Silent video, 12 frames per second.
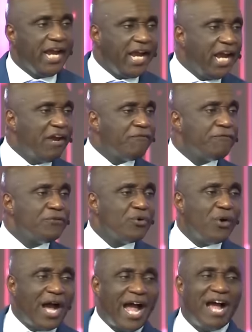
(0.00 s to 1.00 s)
If
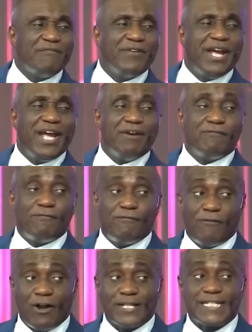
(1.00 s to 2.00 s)
you have a
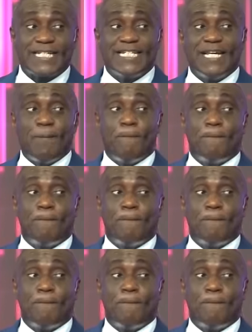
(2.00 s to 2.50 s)
faulty